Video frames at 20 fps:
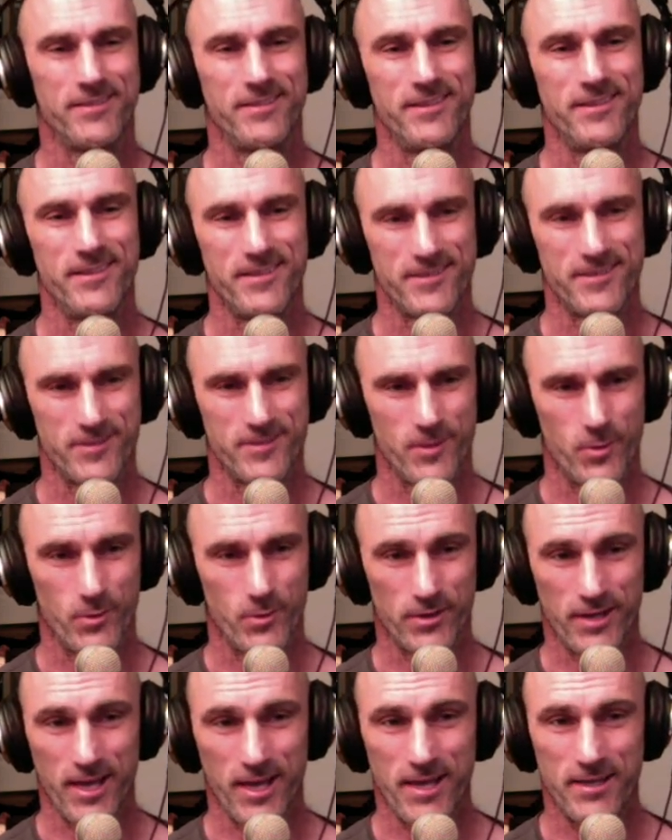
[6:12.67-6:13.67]
So we're
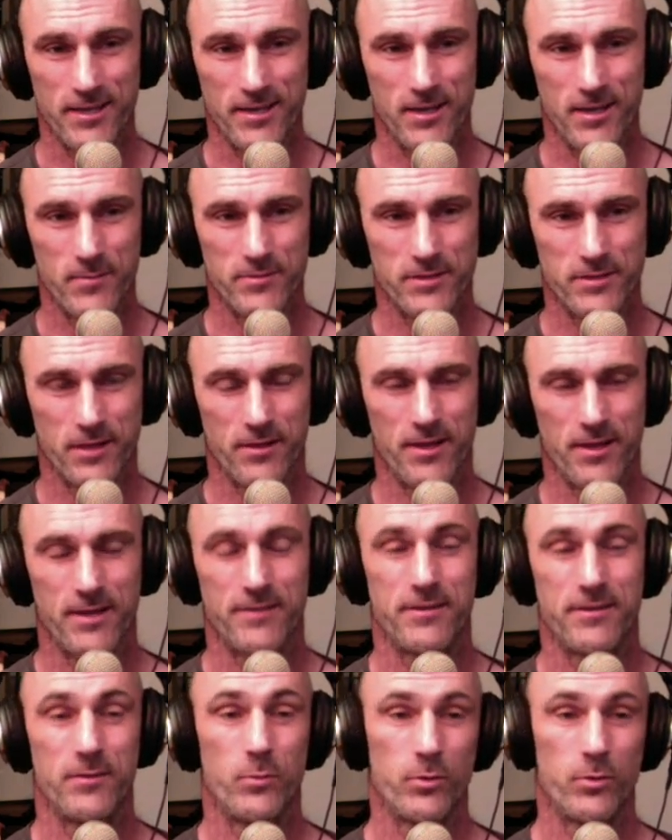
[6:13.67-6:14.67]
going to end at nums.length
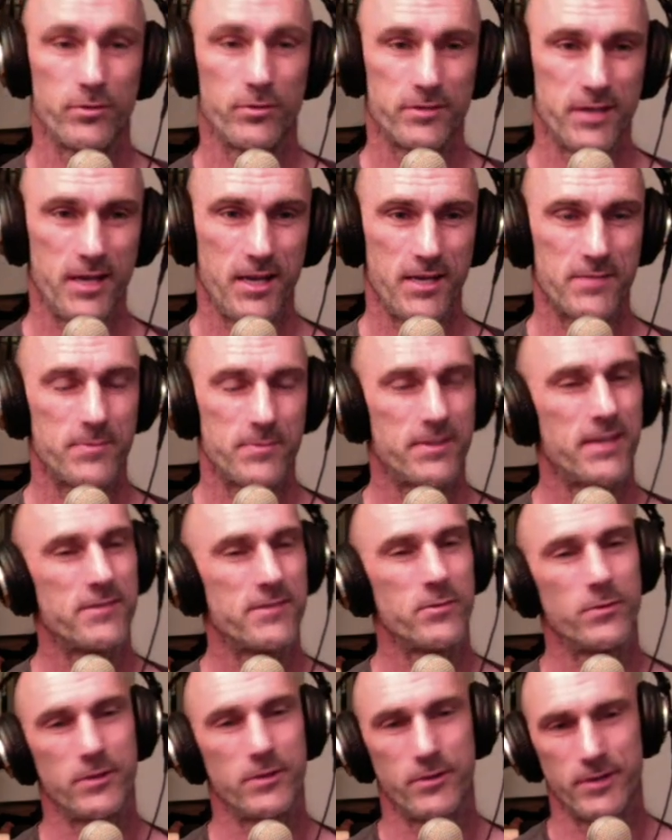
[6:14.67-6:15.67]
in the worst case, but that's
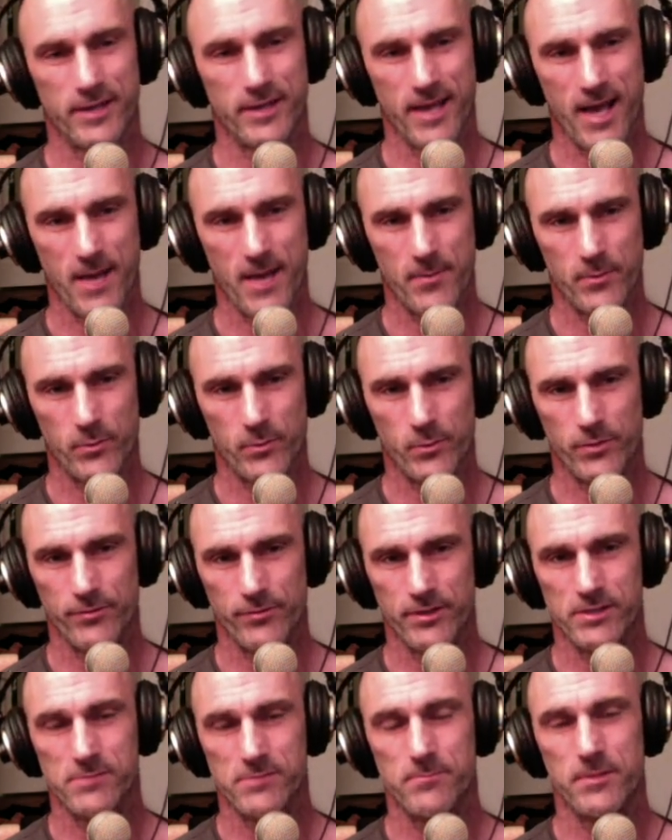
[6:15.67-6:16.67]
only going to happen when we
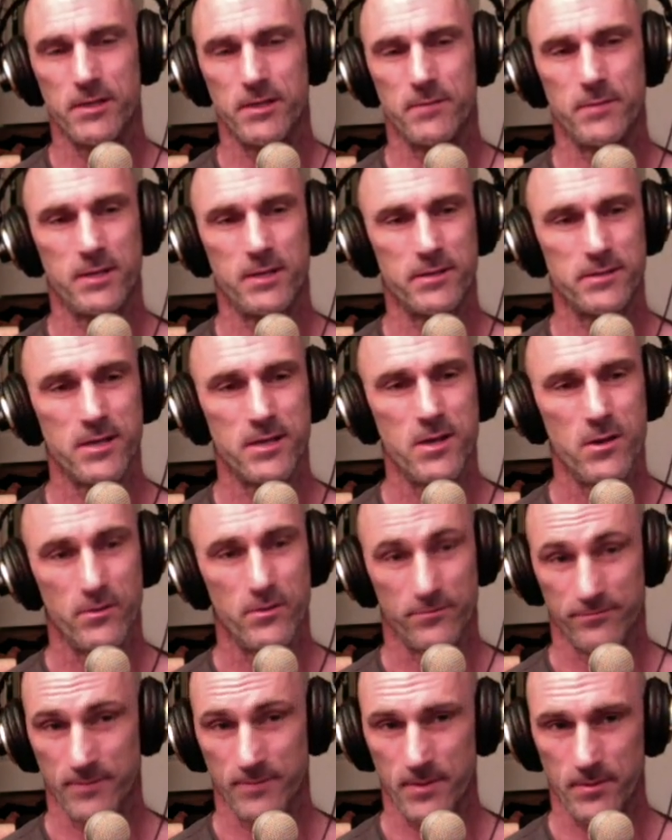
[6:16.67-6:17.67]
reach mid, because
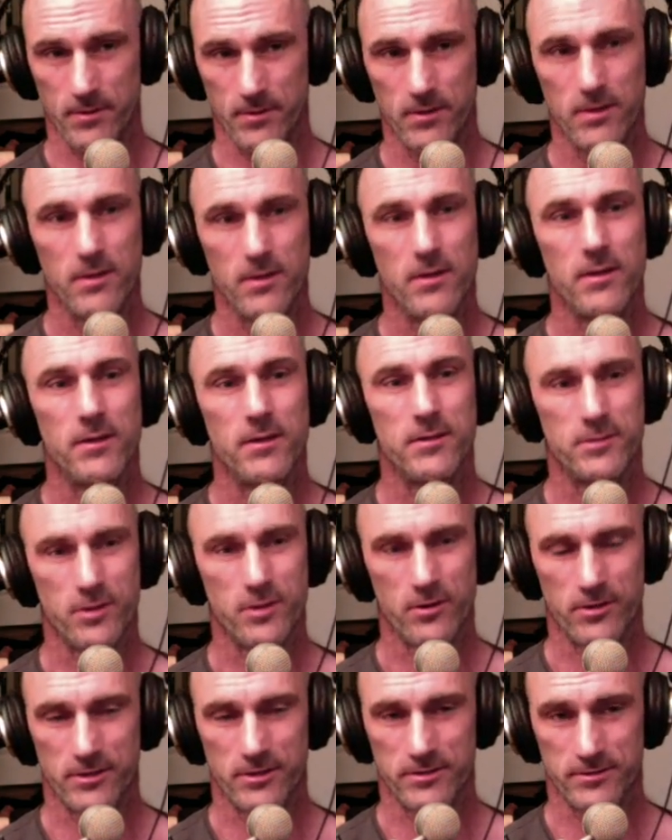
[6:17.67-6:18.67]
remember,
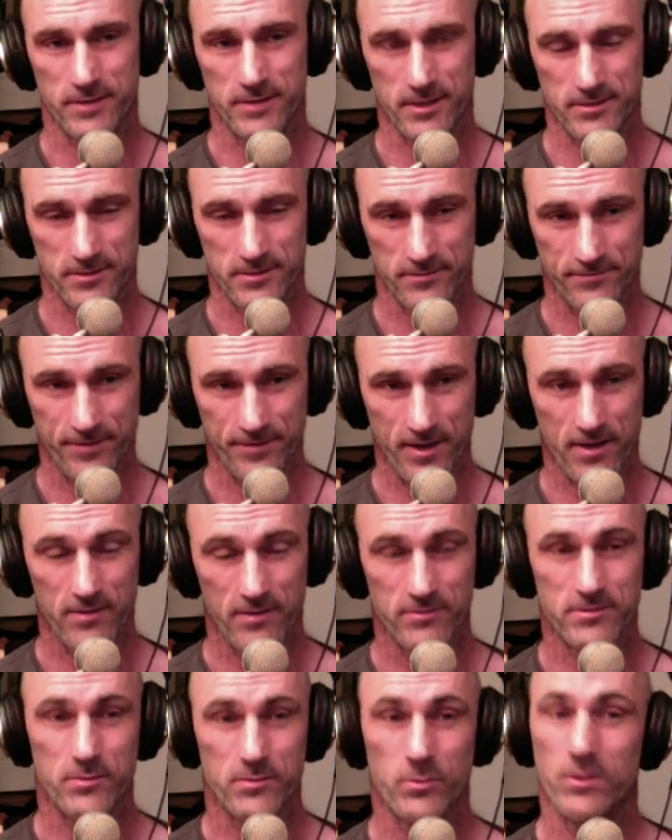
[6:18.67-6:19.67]
target is less than found,
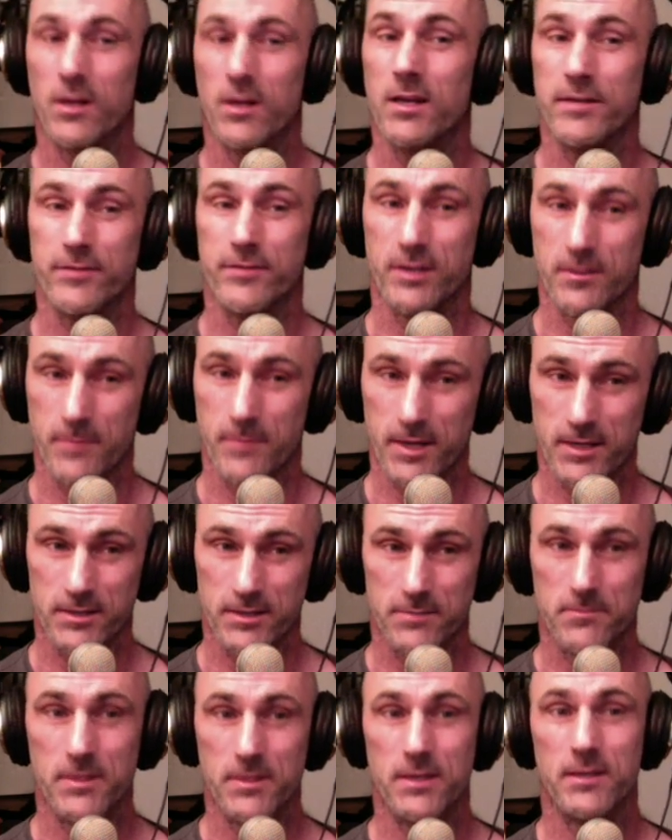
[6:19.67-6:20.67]
so we're not even going to make it to
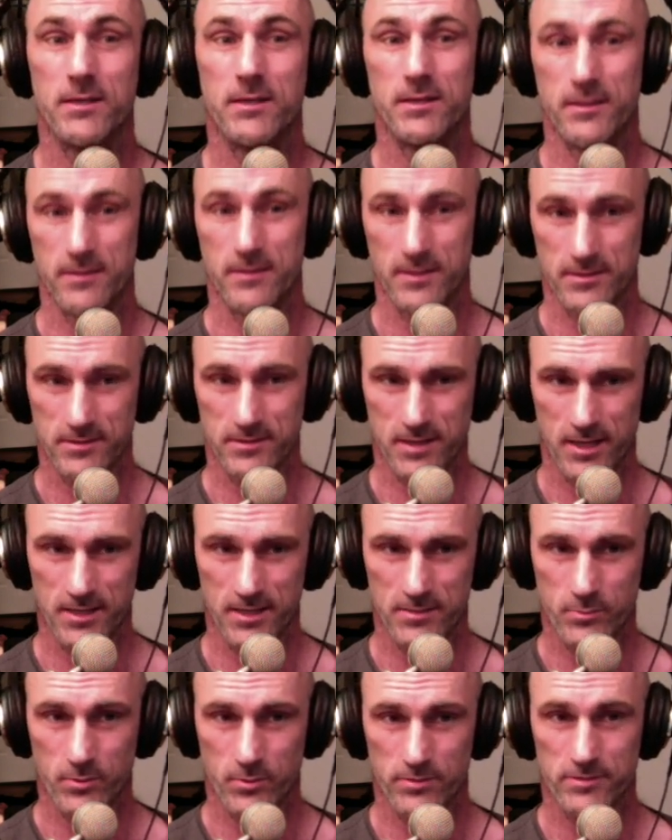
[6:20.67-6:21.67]
mid in this
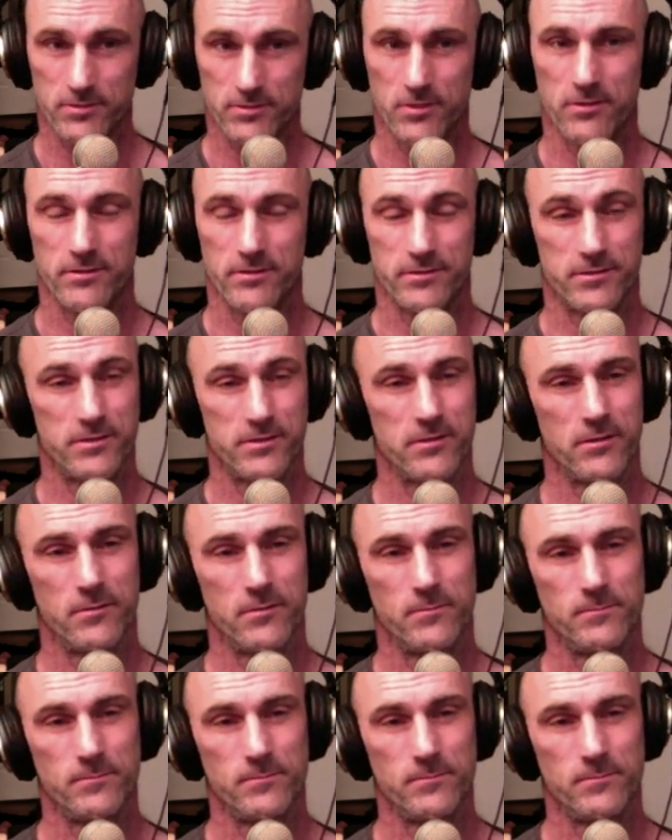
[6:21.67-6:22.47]
case where start is 0.